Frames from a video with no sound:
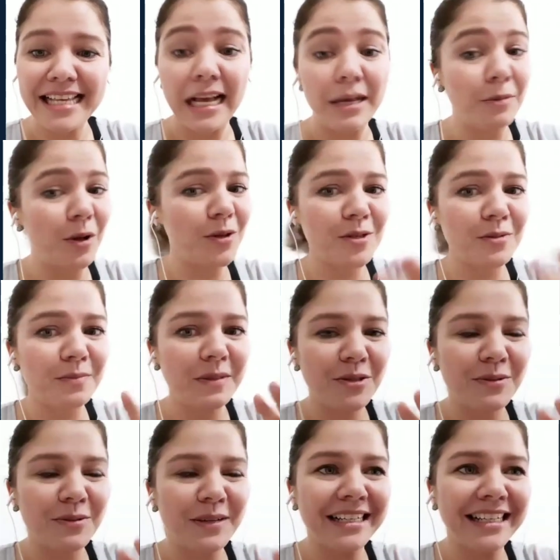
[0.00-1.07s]
I'm also
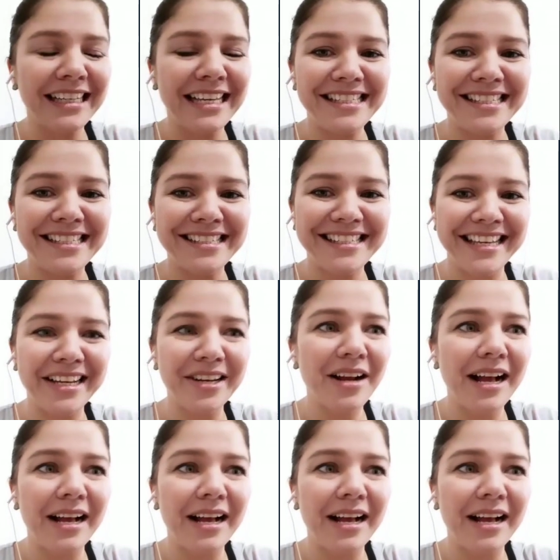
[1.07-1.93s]
between classes here.